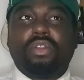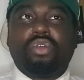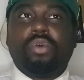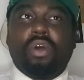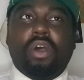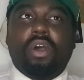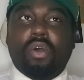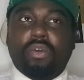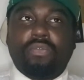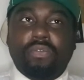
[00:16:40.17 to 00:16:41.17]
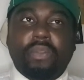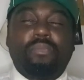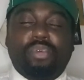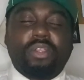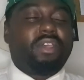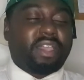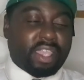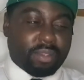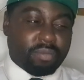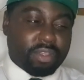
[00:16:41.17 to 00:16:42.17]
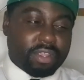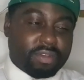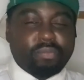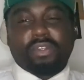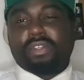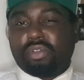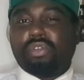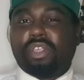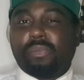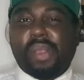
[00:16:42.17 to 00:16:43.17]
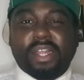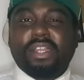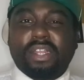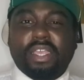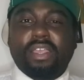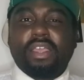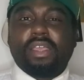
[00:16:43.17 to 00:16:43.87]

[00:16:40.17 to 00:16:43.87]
daughter of Prince Hakeem. So she's practically